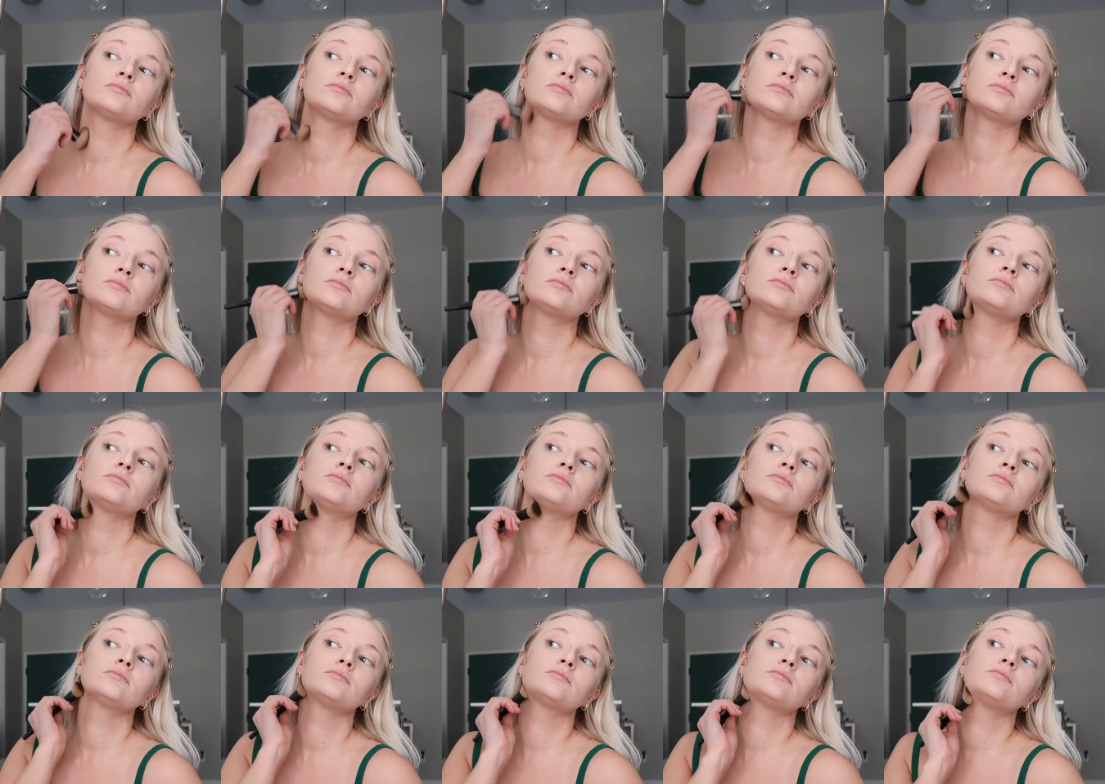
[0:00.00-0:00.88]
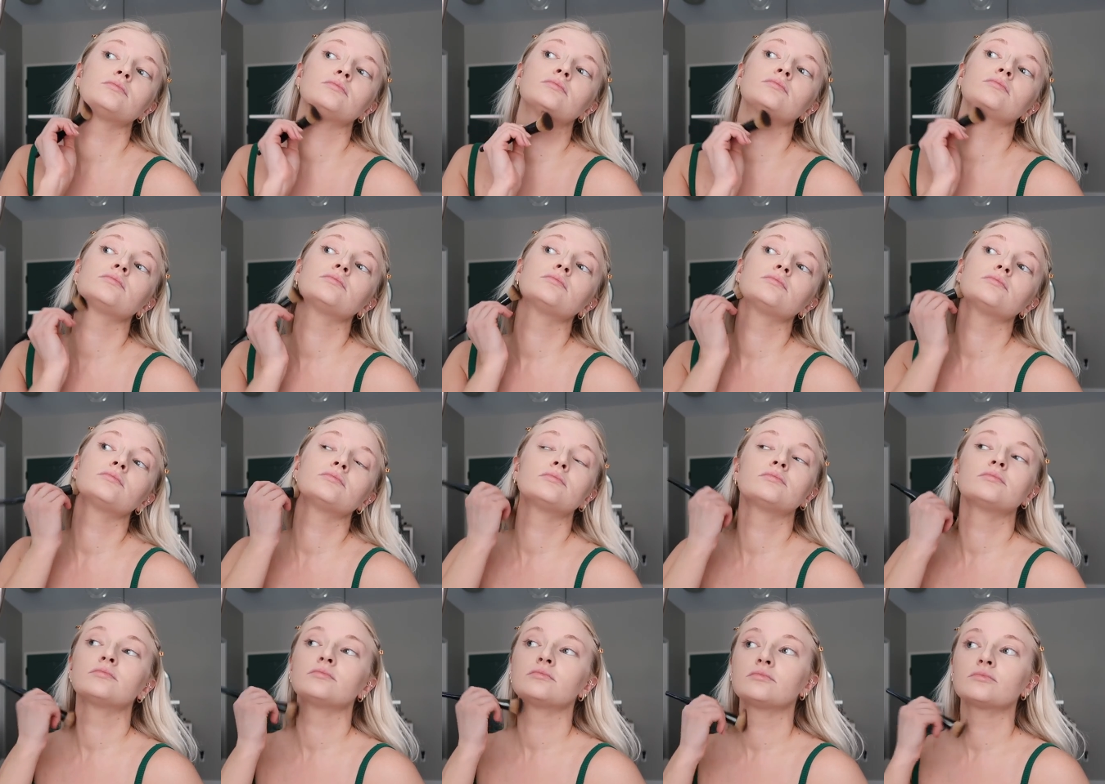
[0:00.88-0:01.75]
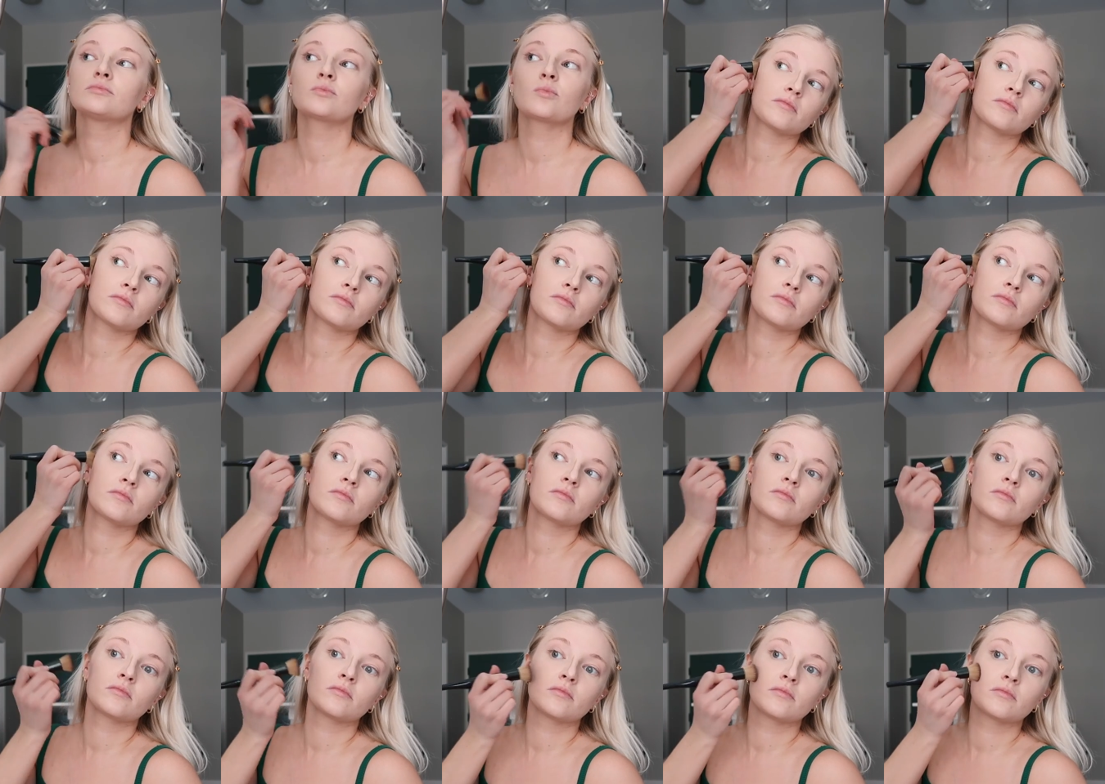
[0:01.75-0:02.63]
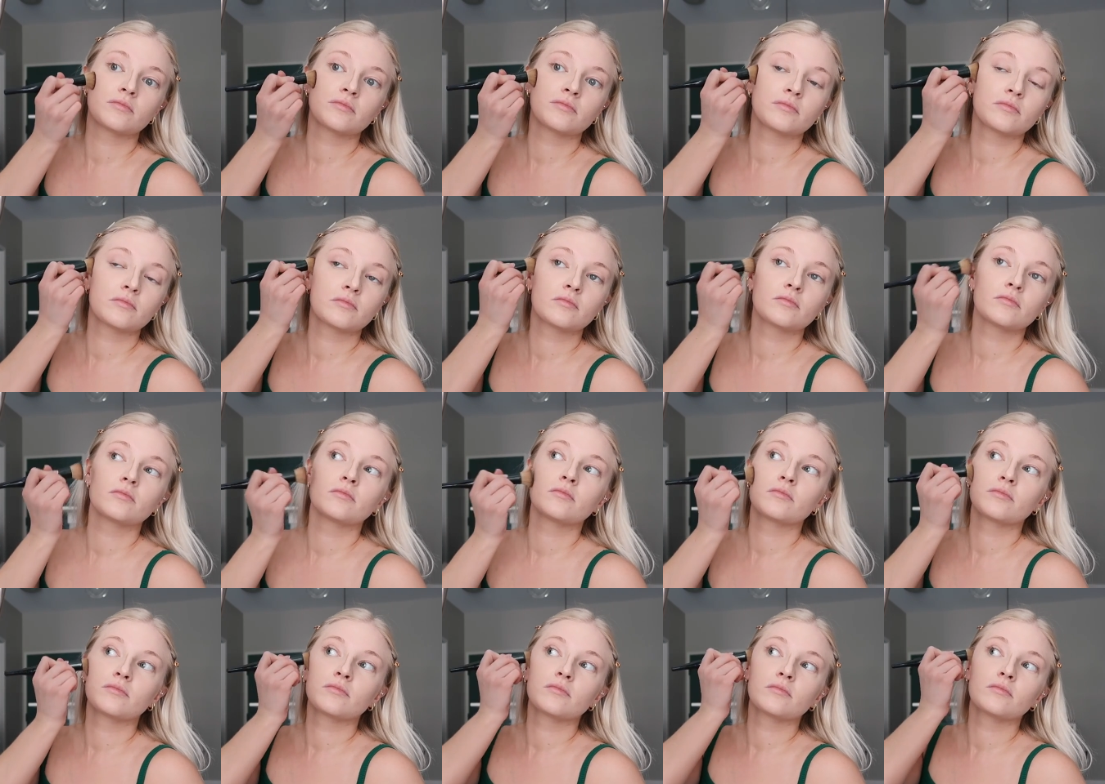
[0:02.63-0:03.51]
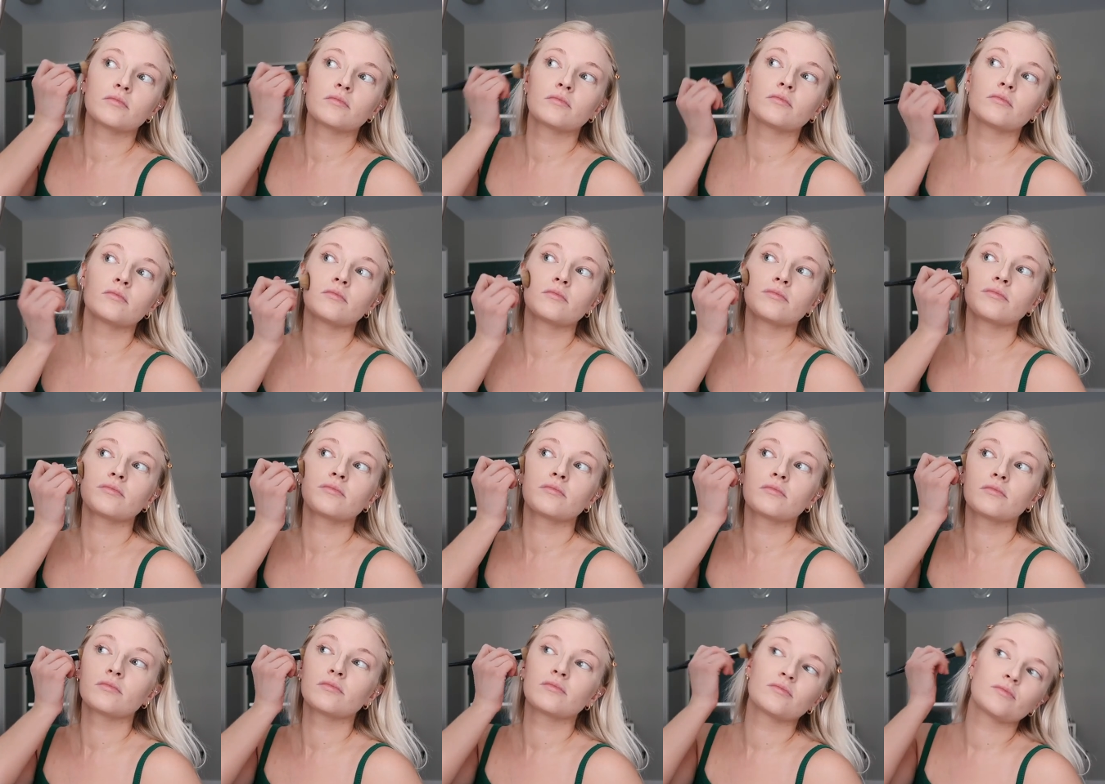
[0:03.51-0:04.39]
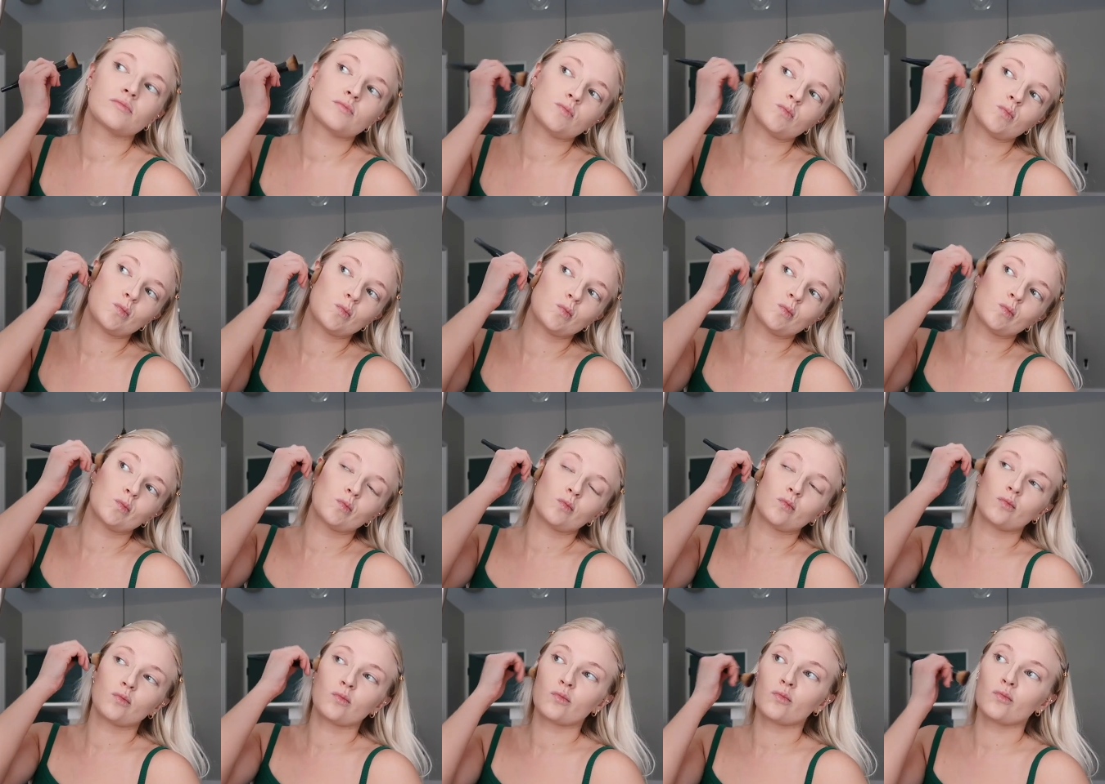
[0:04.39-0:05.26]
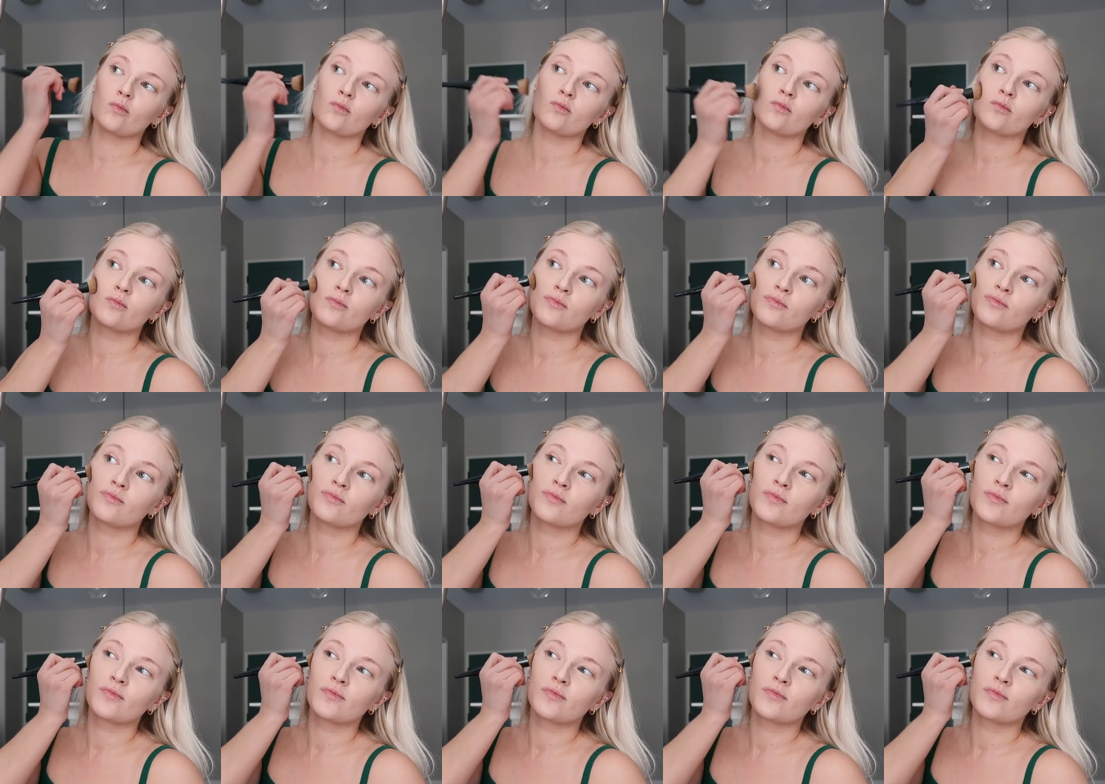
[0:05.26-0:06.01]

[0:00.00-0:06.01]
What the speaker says: (silence)